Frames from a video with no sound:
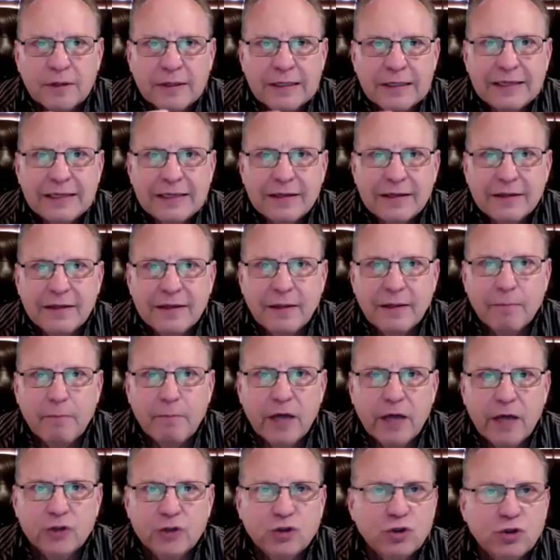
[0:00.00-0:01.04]
that
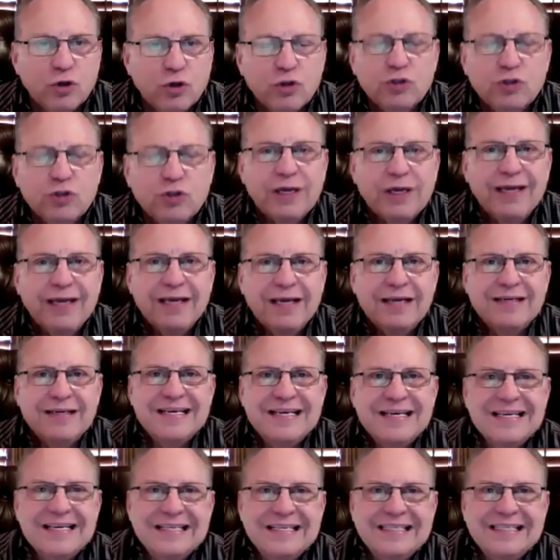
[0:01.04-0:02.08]
measures in
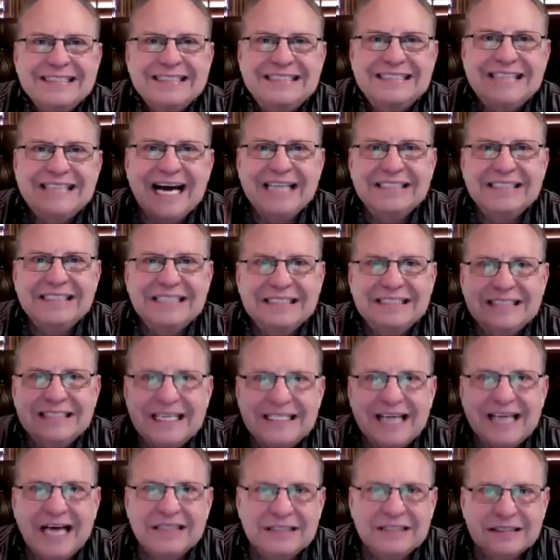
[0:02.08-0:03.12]
dozens and
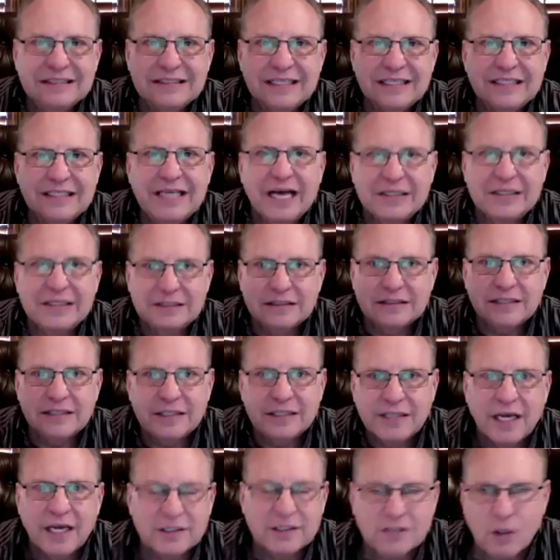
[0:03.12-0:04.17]
dozens and dozens and
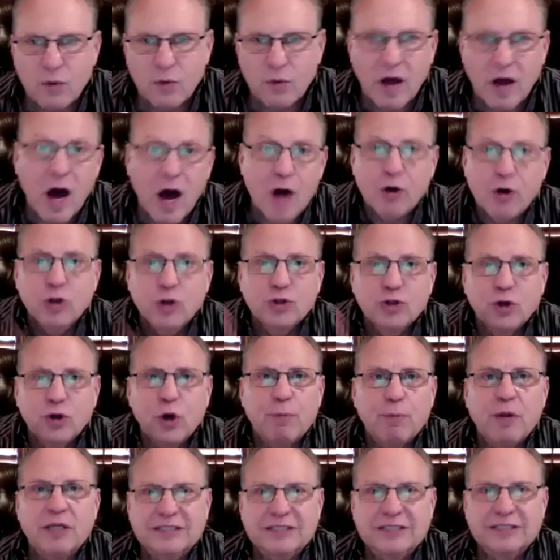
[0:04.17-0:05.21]
dozens, 130
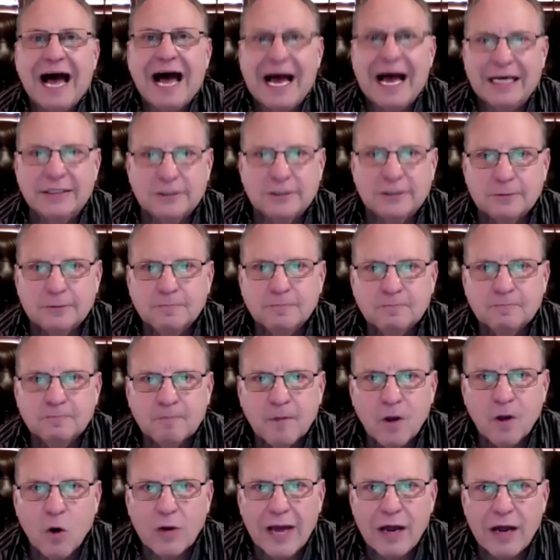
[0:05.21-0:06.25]
plus guys,
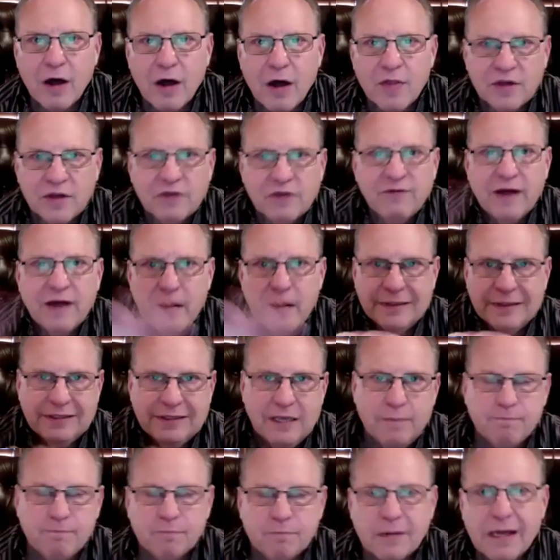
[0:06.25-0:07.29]
okay, on the development
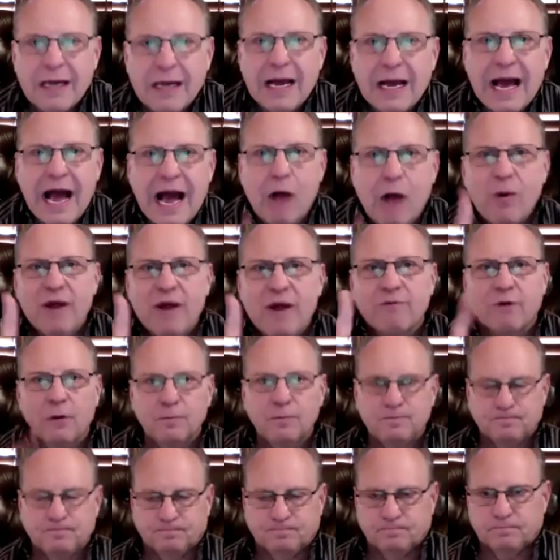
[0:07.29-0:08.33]
team. However,
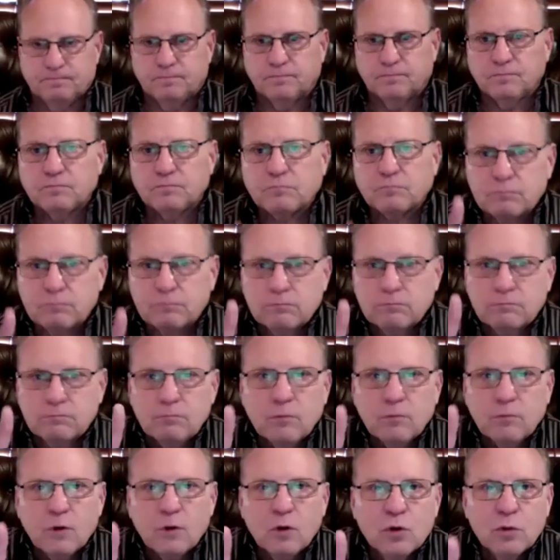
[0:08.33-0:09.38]

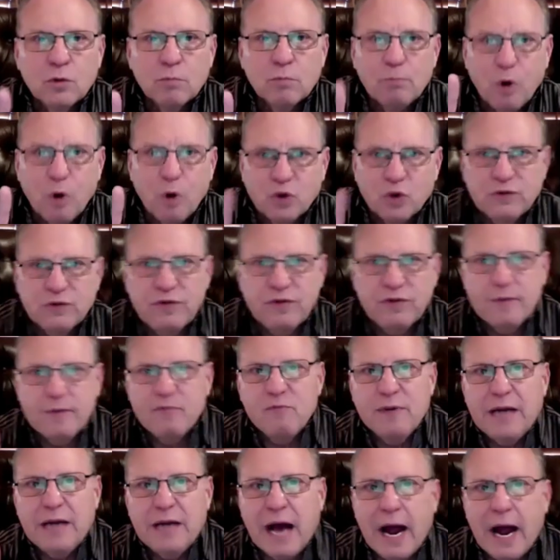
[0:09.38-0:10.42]
most of them have been
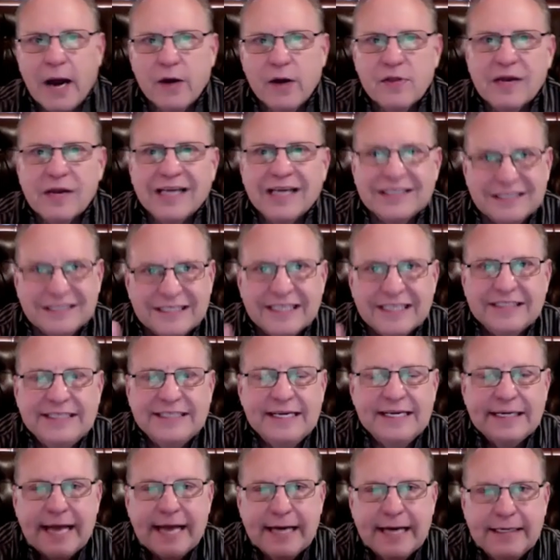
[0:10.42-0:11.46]
hired in the last 60 to
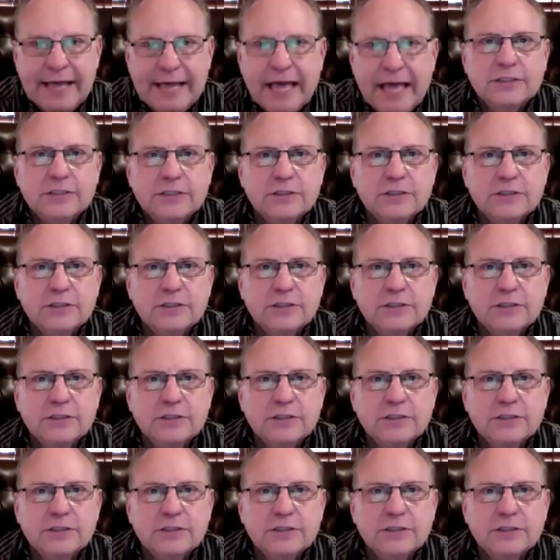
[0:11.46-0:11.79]
90 days.